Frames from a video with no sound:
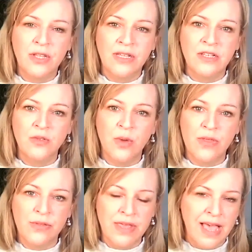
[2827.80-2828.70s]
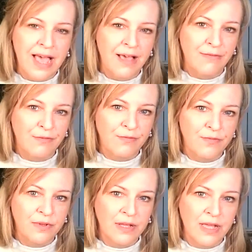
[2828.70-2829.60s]
things as whether they have
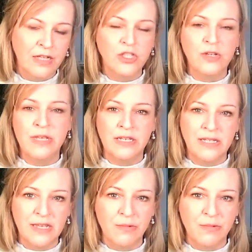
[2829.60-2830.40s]
LGBT